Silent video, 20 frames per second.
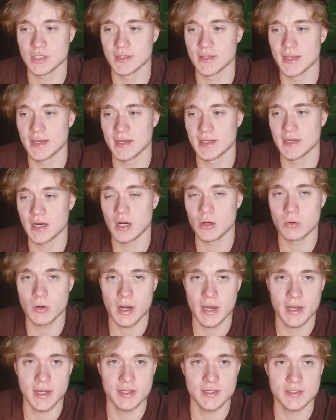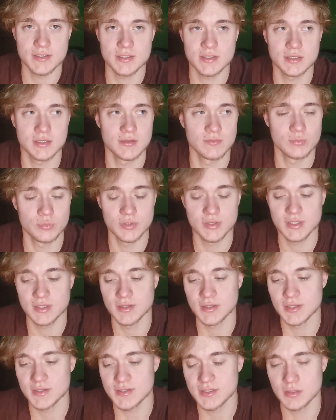then arise within
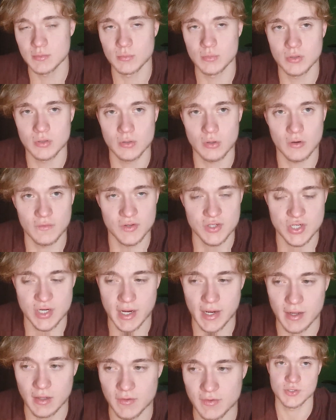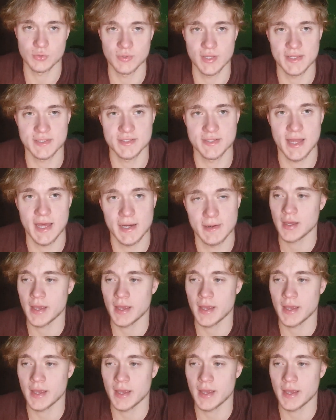the symbol of a child. So that's that.